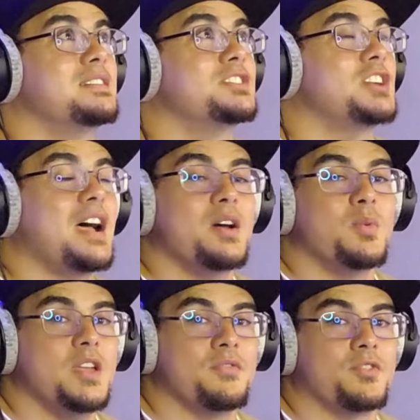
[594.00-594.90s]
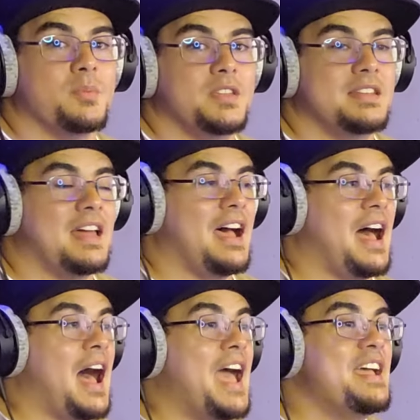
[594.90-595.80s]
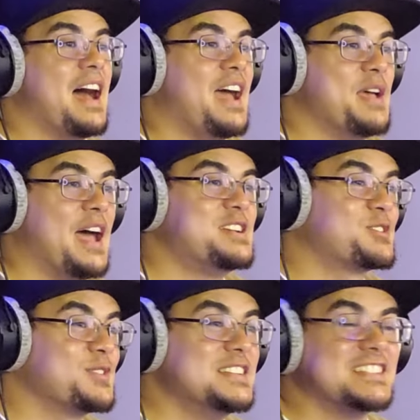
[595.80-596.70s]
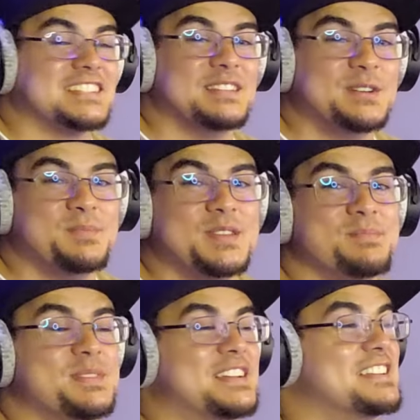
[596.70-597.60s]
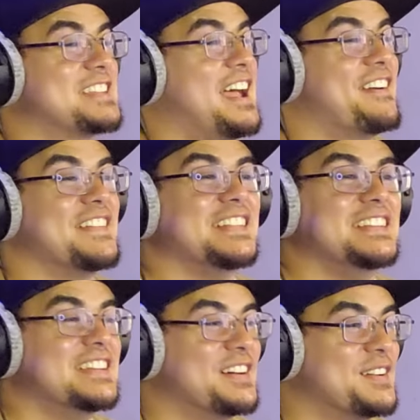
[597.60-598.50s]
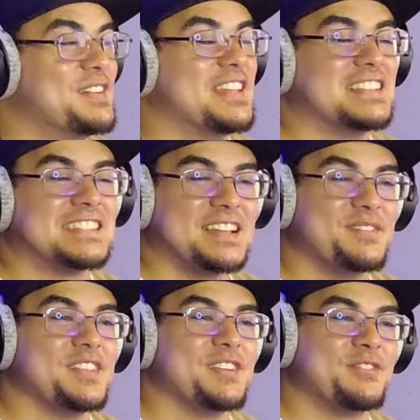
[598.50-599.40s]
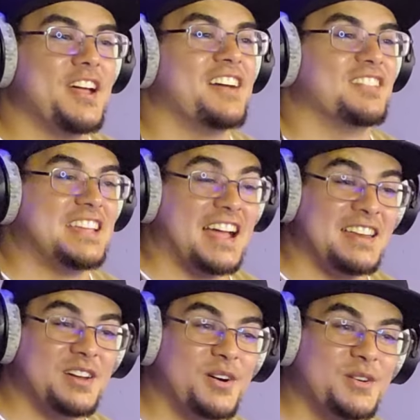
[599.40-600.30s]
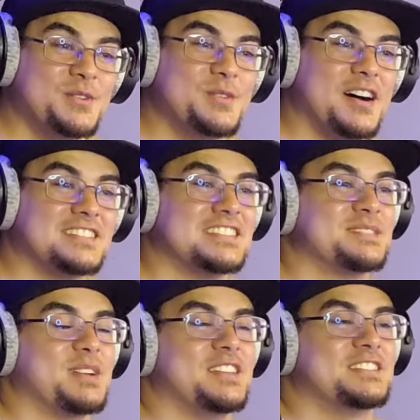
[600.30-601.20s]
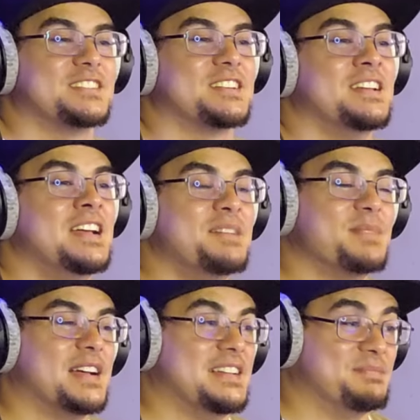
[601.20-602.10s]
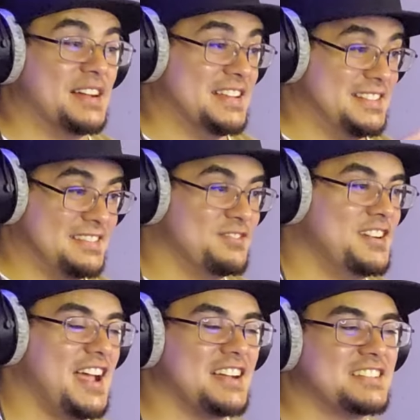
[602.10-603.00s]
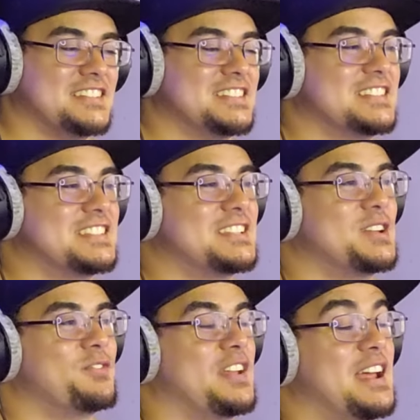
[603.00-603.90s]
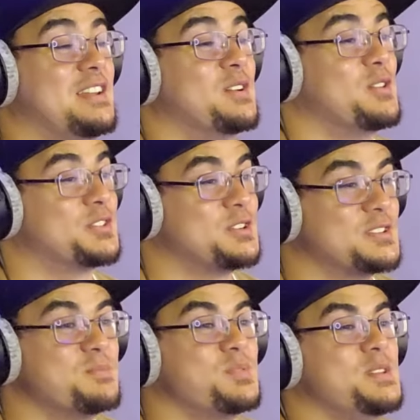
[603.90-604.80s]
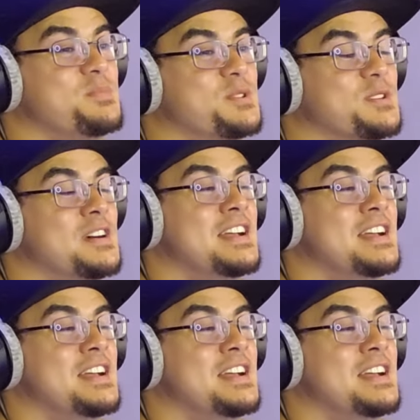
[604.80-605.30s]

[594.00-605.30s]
shy away from it. I cringe a little bit because I already know that some of the family, I know who watches my show, my reactions and stuff, and I know certain people